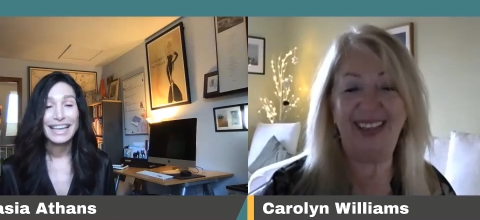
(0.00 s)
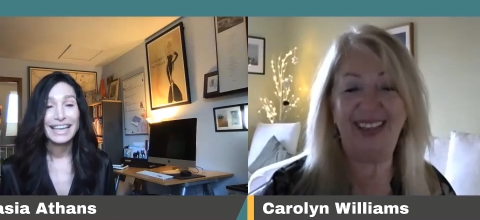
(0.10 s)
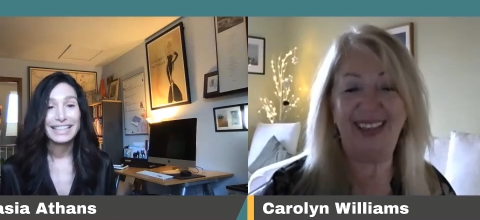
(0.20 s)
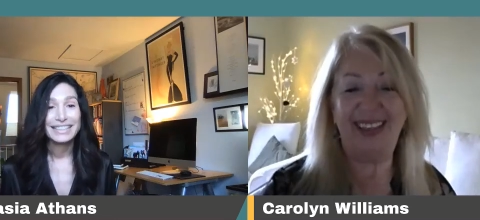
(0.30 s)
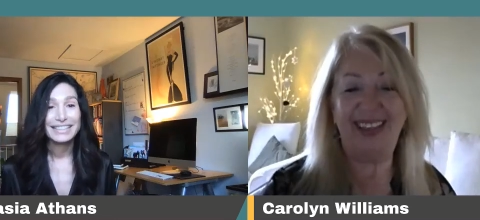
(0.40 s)

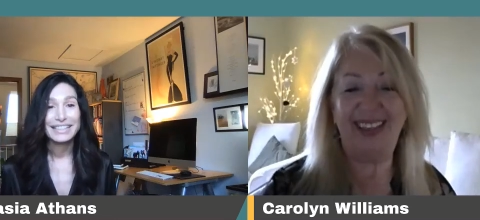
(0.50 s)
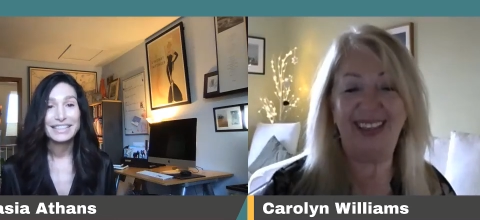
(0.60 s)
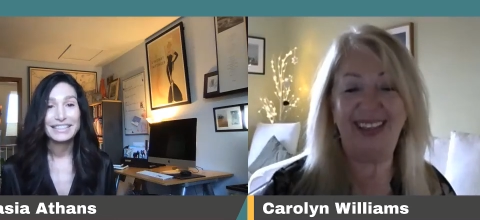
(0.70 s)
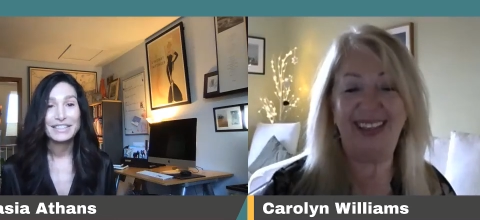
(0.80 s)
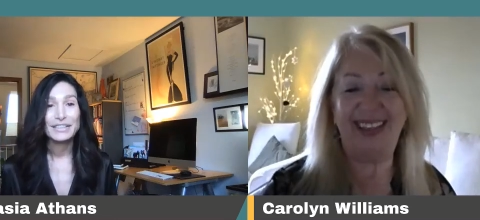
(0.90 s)
Speaker 1: And
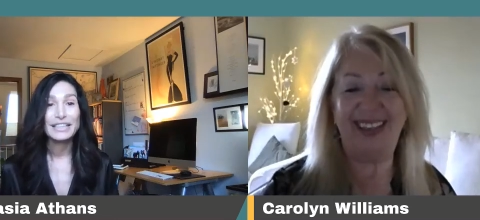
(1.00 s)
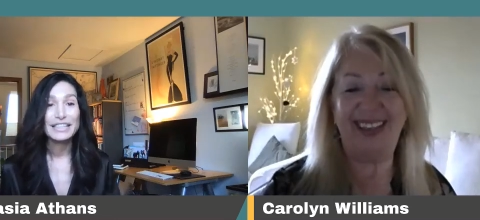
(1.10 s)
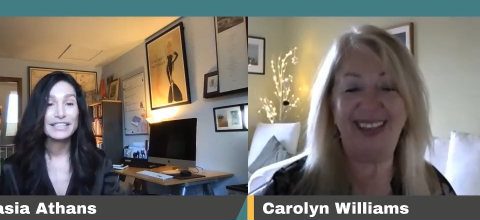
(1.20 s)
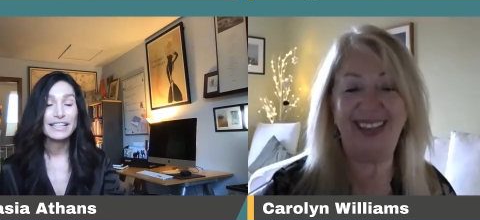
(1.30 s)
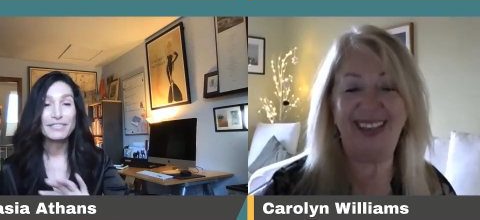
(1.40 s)
uh, so
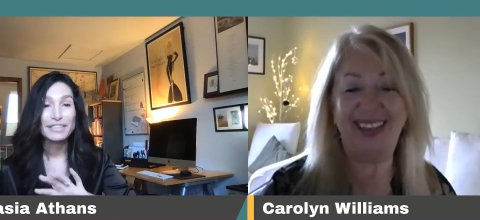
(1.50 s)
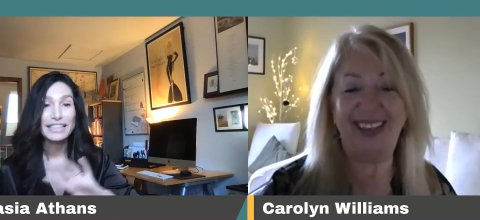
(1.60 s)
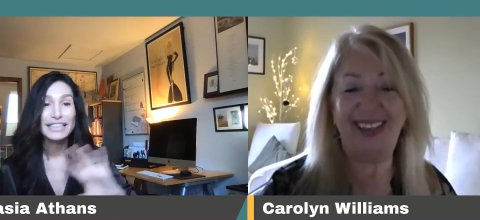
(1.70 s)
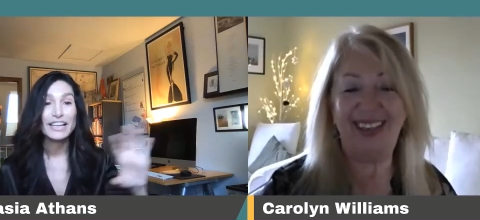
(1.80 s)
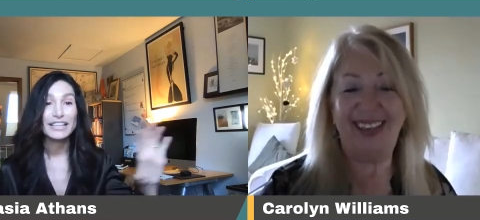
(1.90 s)
he's
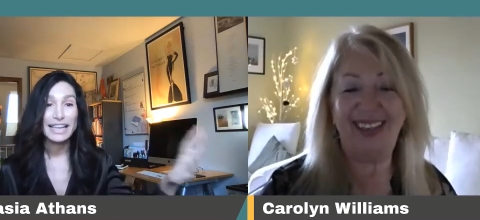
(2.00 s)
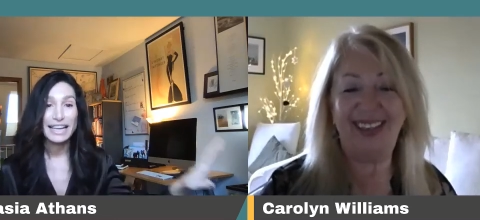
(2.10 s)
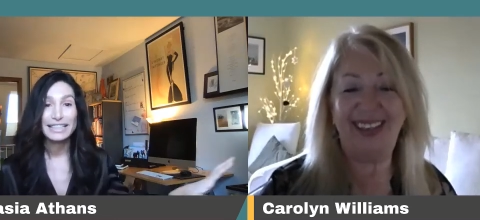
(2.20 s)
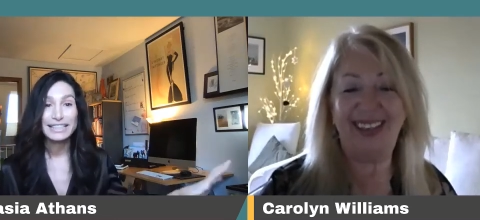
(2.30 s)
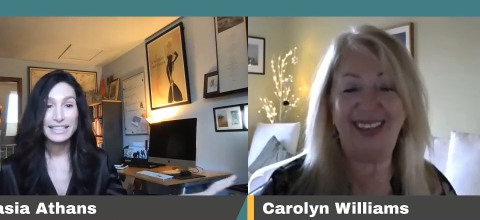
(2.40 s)
definitely on the
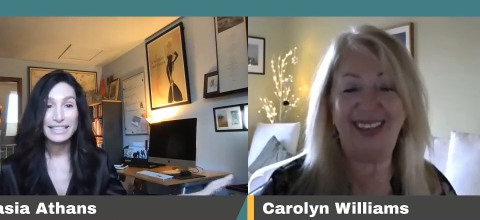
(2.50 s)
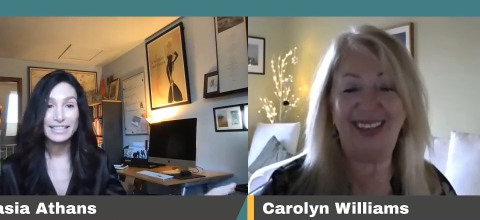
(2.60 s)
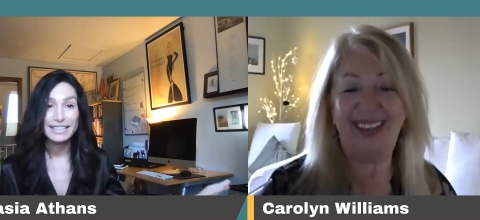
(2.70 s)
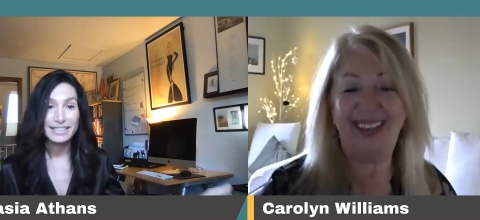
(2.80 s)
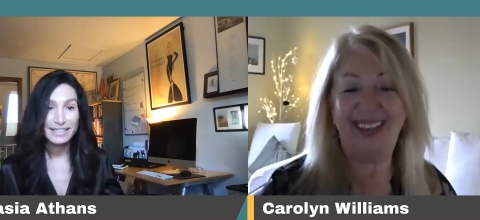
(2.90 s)

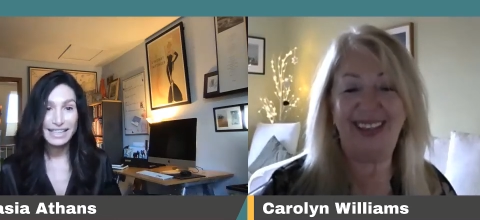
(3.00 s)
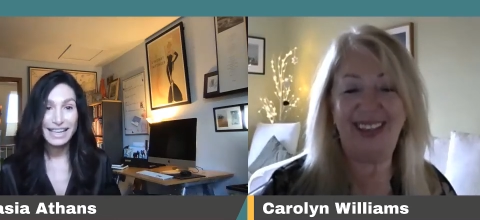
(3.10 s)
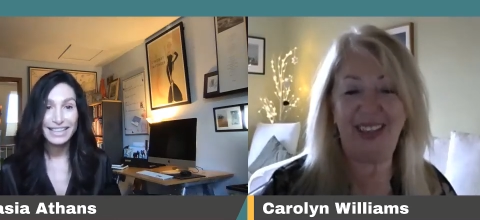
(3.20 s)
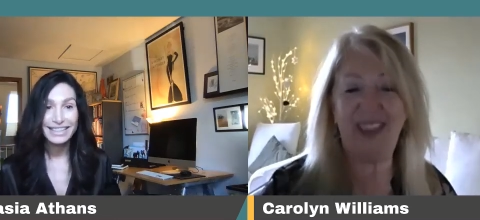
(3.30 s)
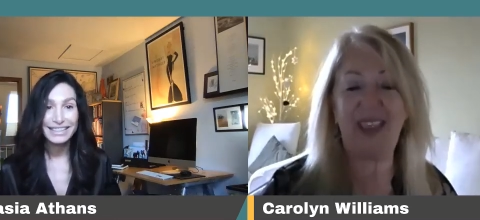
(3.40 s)
IT
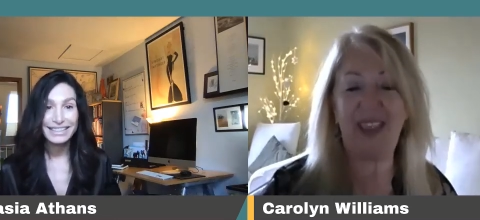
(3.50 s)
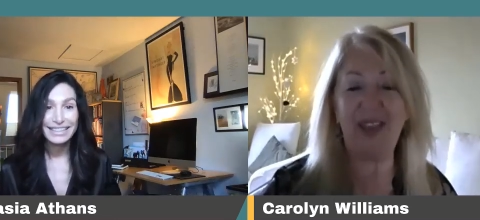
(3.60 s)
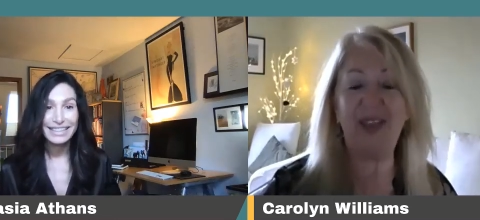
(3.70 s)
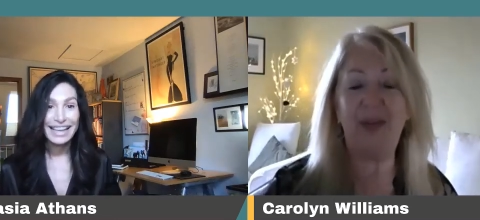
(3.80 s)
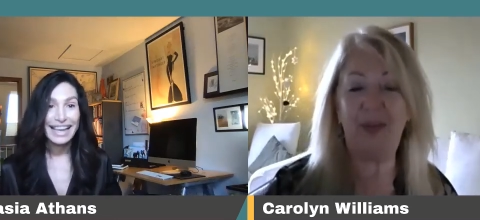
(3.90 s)
side.
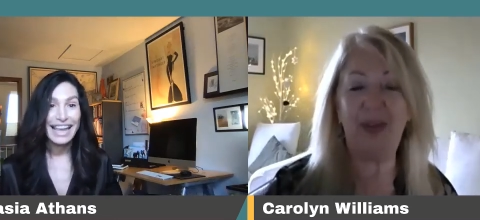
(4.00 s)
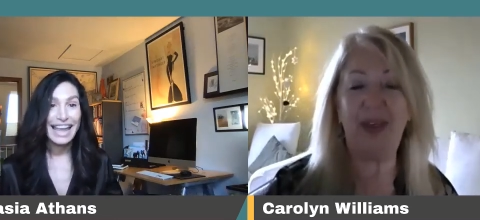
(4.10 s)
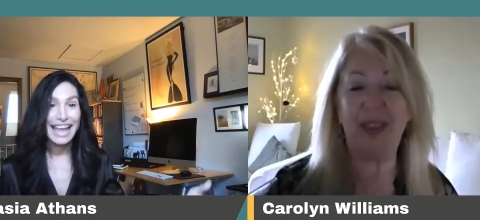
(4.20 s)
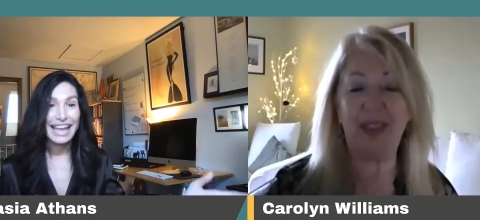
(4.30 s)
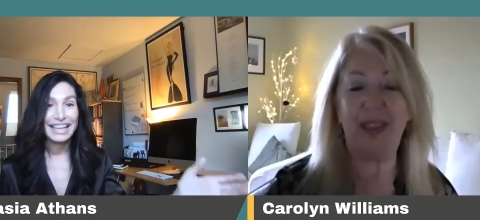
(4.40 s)
Right.
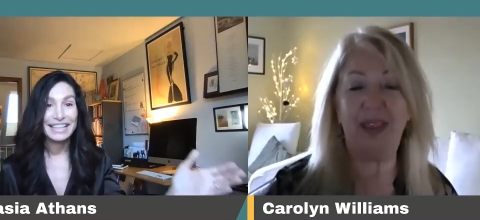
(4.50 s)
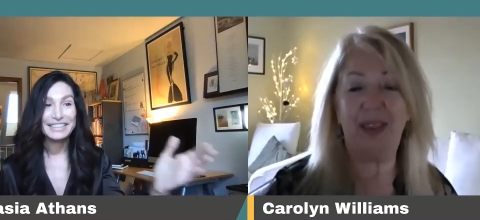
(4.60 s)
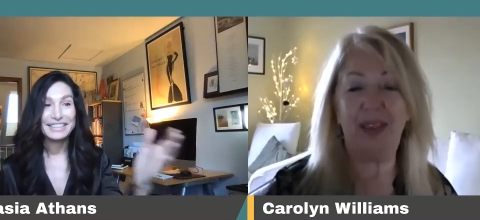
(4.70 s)
And